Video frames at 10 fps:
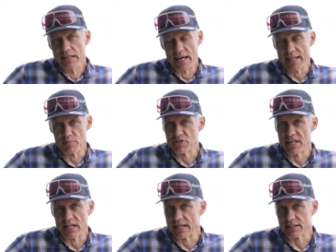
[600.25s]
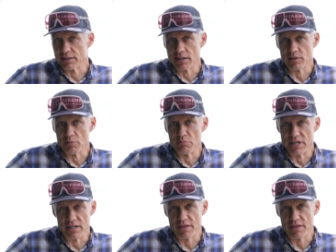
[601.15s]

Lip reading: had them set at like the, the mid